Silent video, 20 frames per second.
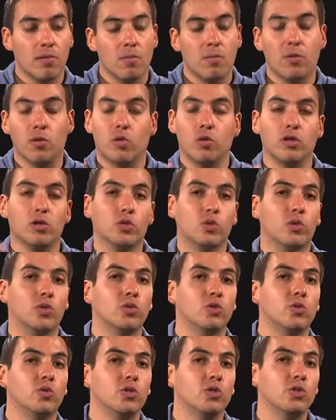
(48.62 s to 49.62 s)
But which one
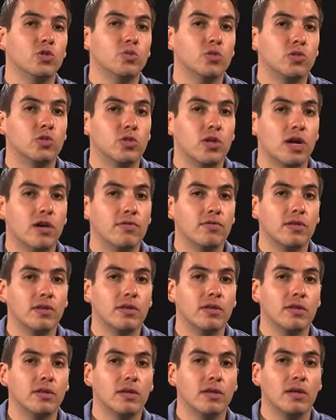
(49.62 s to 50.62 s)
do we use most
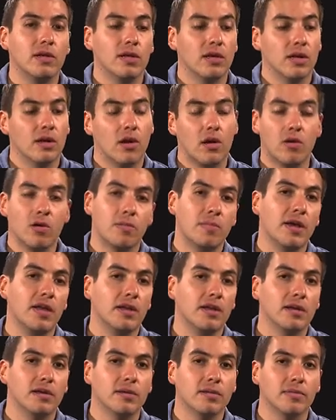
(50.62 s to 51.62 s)
often?
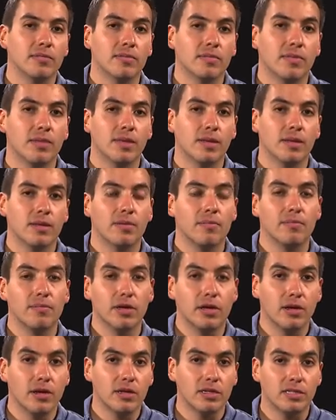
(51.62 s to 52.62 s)
Automatic.
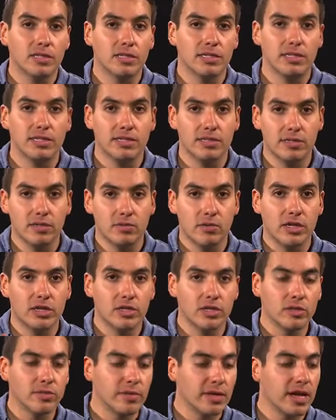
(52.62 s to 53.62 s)
Because this is the
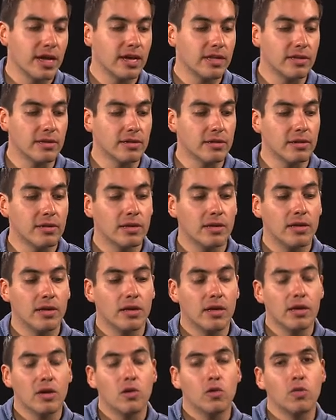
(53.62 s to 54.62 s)
rationale behind it.
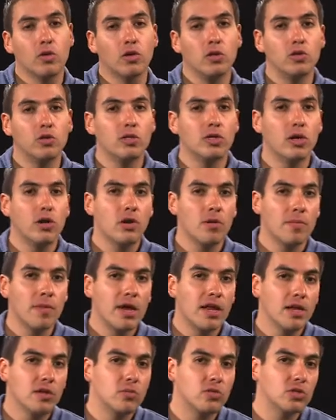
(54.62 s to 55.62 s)
We use the
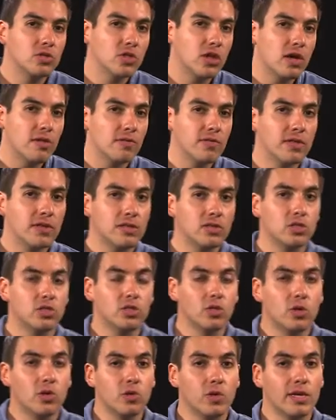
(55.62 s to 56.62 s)
automatic most often
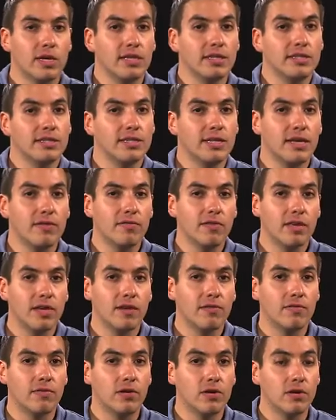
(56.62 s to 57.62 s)
so we can save the
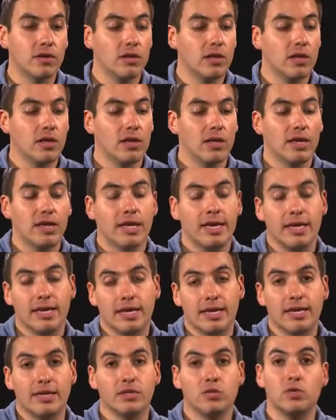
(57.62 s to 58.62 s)
effort in
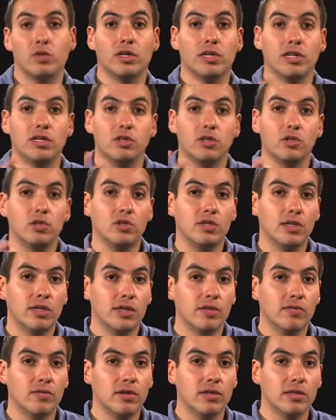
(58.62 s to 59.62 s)
case we need to use
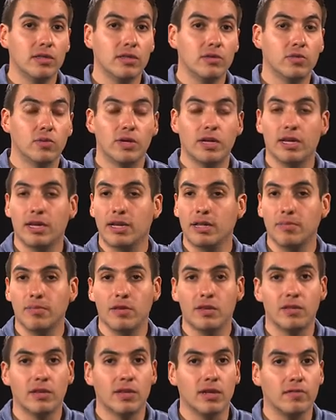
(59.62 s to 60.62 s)
deliberate. We cannot be
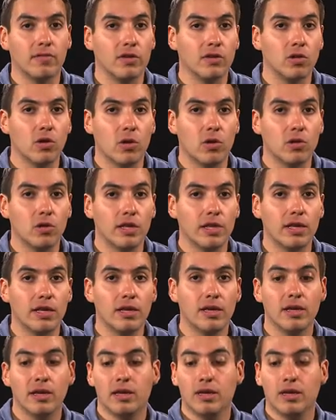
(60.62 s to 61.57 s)
on deliberate all day.